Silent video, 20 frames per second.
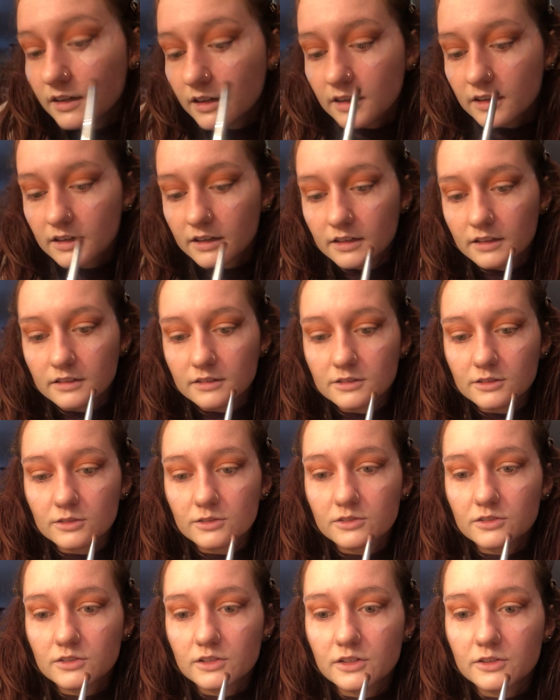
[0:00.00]
I
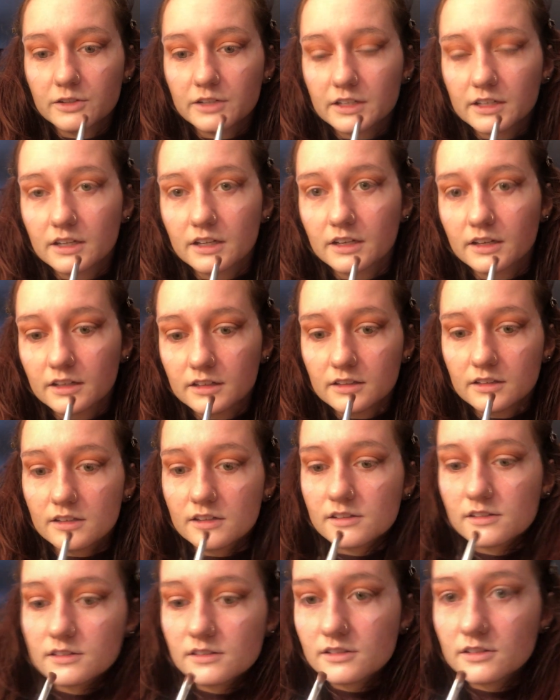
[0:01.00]
don't know how I can get
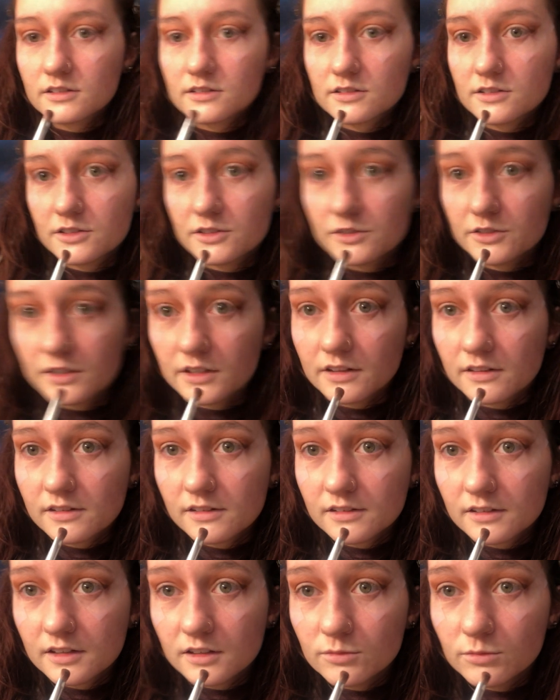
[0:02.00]
this so you can
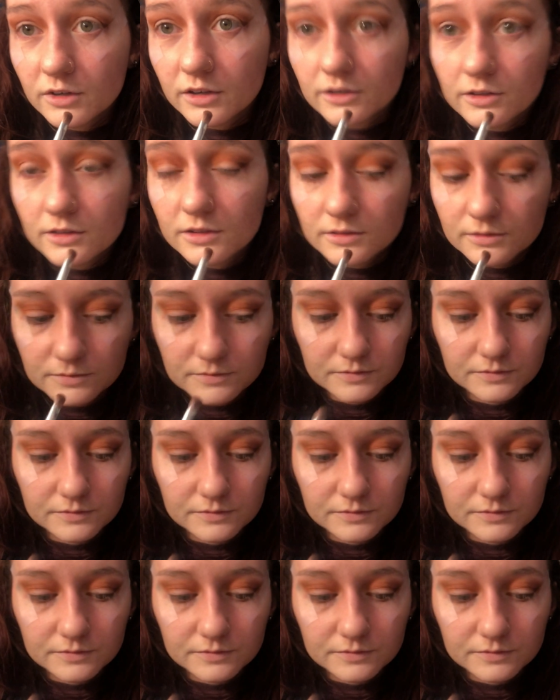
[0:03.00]
see better.